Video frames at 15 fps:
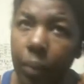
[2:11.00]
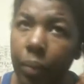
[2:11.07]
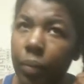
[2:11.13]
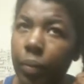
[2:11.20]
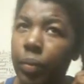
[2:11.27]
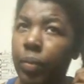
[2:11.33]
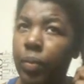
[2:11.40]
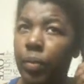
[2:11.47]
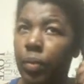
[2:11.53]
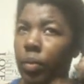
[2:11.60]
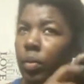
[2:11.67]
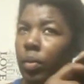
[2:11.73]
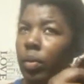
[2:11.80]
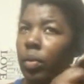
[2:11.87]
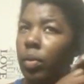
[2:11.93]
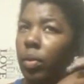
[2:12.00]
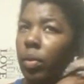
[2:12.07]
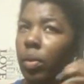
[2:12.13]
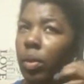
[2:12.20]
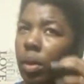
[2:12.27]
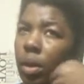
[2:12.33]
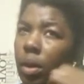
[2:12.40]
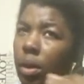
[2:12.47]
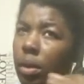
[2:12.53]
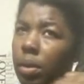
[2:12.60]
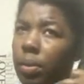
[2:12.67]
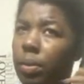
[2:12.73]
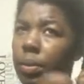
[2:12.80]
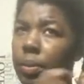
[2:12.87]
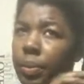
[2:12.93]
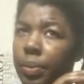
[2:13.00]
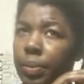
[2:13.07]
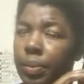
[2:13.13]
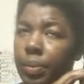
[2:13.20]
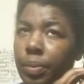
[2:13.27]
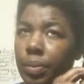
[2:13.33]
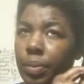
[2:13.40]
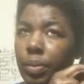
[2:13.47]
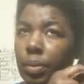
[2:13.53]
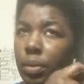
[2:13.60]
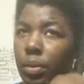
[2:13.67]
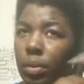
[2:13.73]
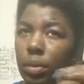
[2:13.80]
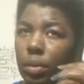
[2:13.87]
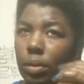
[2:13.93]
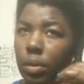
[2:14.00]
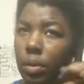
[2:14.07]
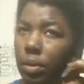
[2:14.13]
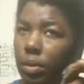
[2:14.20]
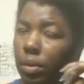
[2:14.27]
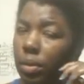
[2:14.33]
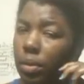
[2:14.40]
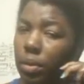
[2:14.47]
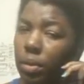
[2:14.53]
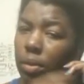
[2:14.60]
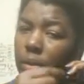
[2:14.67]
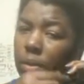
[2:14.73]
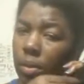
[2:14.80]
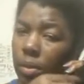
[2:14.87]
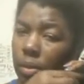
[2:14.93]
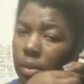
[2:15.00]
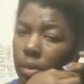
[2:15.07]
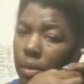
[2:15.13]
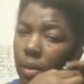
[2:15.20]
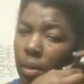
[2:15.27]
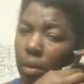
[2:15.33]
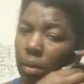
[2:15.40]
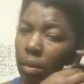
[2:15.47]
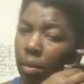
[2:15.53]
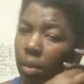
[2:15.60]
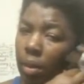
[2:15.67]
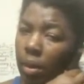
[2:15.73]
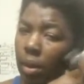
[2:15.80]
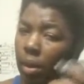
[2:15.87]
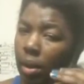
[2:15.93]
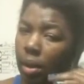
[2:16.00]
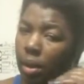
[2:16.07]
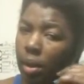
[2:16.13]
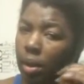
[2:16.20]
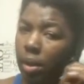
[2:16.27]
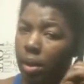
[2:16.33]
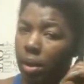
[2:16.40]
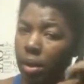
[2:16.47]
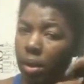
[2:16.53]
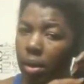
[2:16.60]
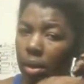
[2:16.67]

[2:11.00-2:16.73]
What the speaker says: [no speech]